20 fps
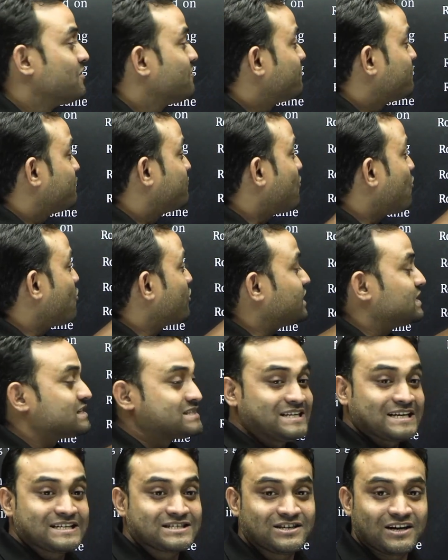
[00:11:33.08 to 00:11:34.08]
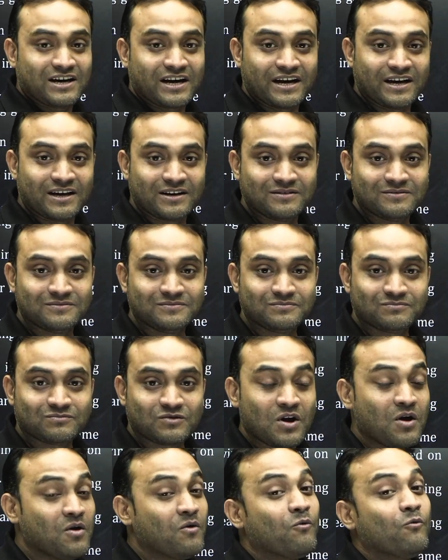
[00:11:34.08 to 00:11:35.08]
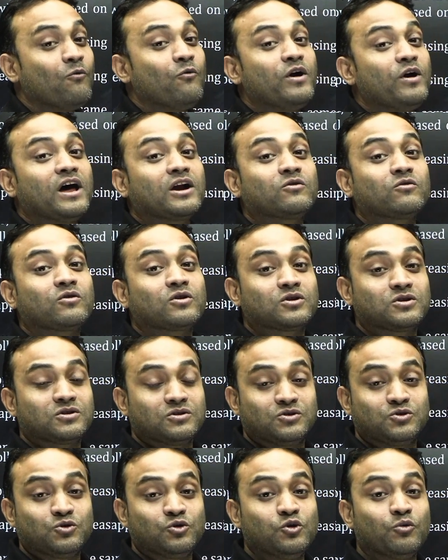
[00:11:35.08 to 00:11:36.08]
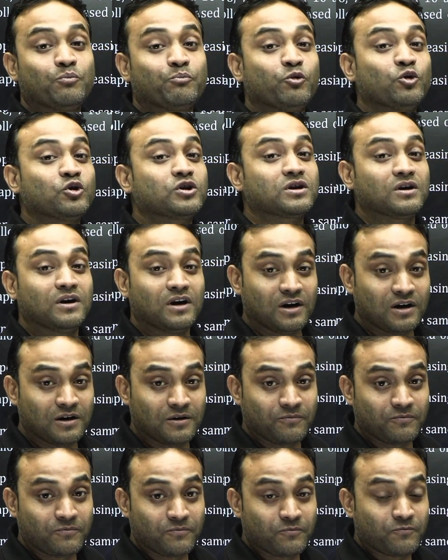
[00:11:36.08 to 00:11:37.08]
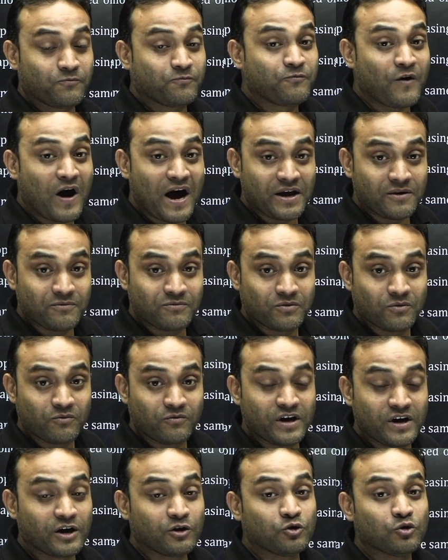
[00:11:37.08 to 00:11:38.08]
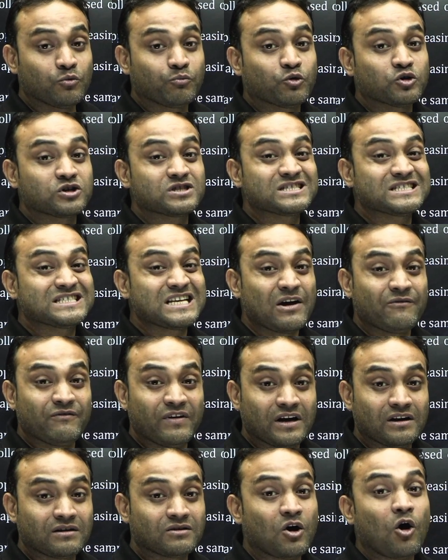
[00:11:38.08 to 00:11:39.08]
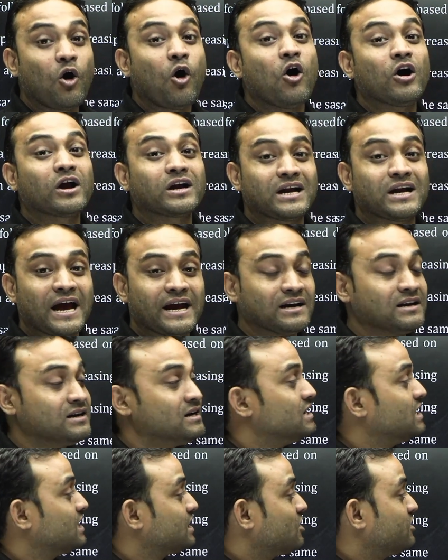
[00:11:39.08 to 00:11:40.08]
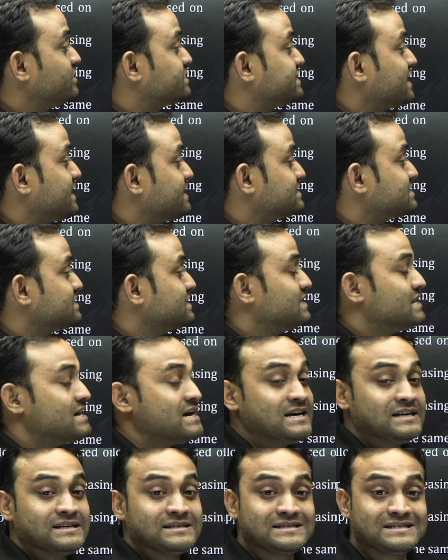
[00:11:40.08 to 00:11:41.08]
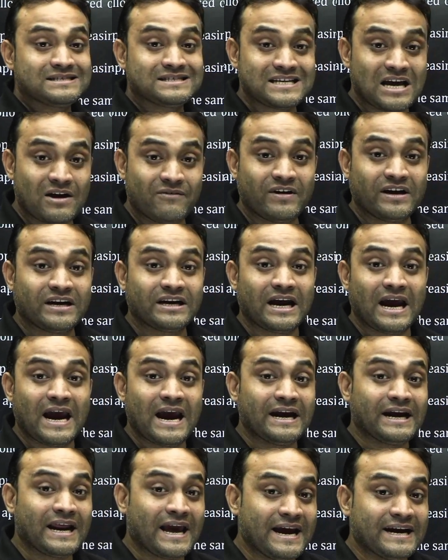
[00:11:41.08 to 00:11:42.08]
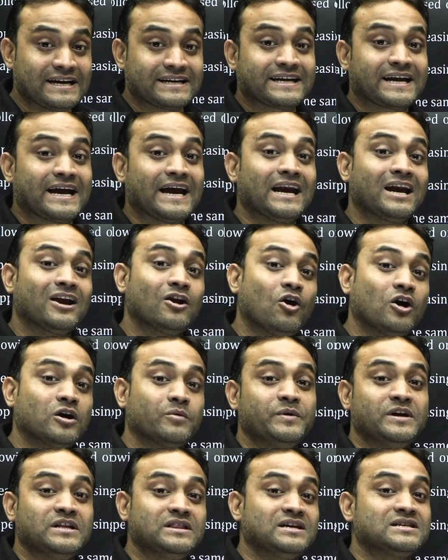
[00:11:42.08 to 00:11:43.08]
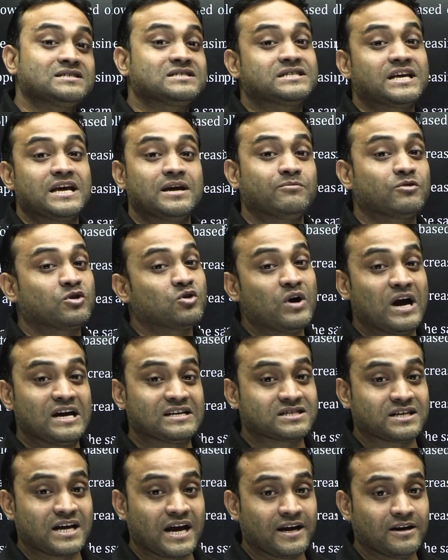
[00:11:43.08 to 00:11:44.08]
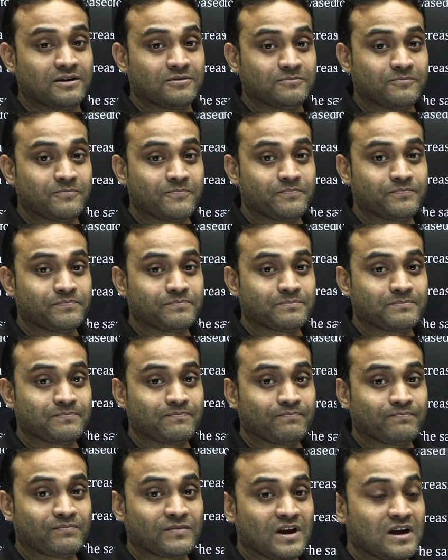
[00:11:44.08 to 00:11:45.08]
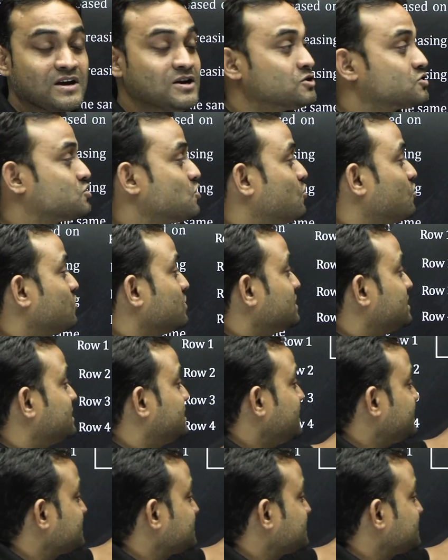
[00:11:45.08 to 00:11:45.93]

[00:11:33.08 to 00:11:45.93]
four and six are here. Where do you put uh, five, where do you put seven or nine? Now it says seven and eight cannot be in the same row as nine. So this